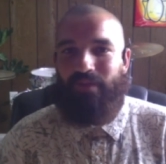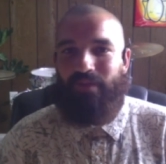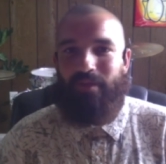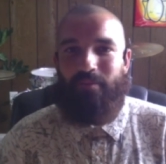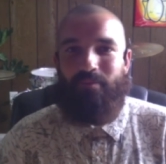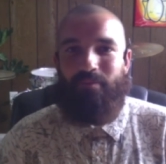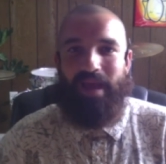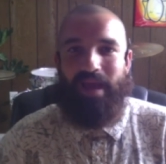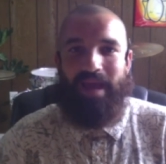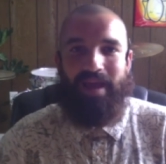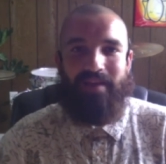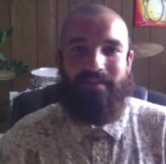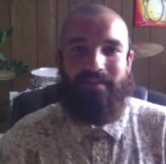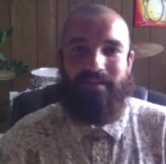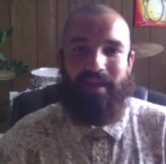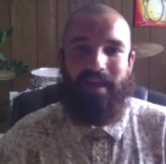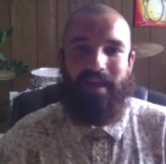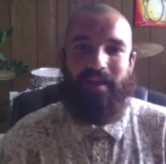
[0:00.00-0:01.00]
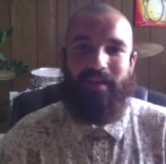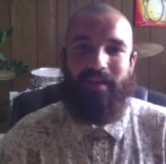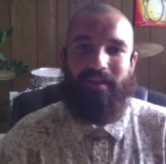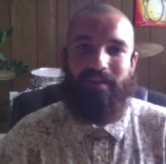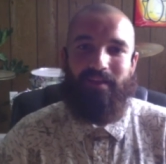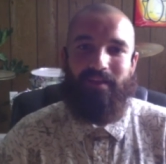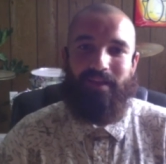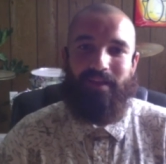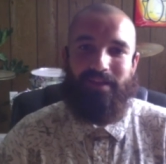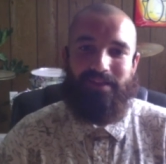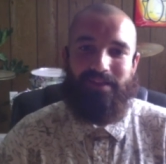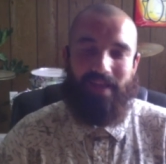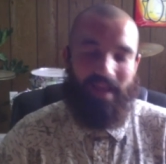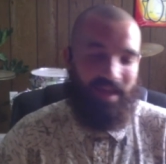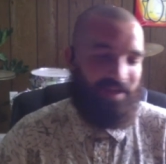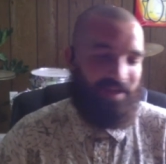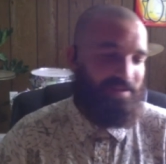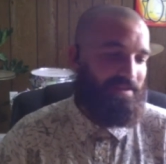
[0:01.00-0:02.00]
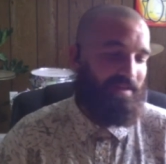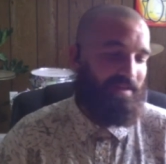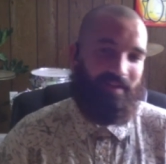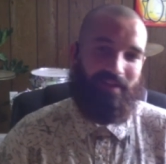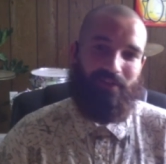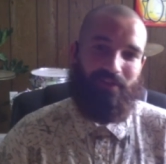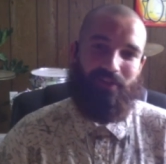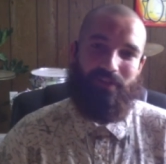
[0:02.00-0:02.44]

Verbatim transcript: a bad day is instantly just